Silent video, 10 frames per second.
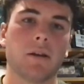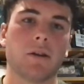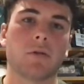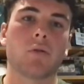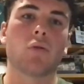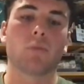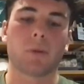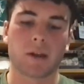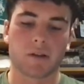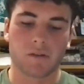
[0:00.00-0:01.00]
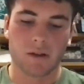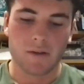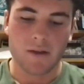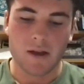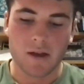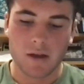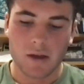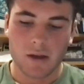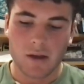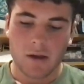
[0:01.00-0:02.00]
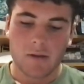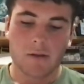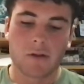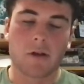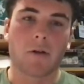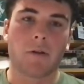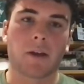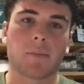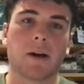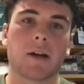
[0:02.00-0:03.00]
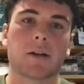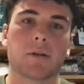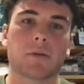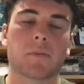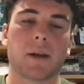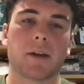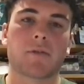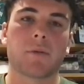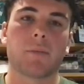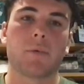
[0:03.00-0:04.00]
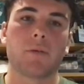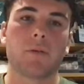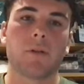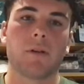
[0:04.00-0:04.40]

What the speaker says: 2 All Blacks, and they command a lot of respect from the boys.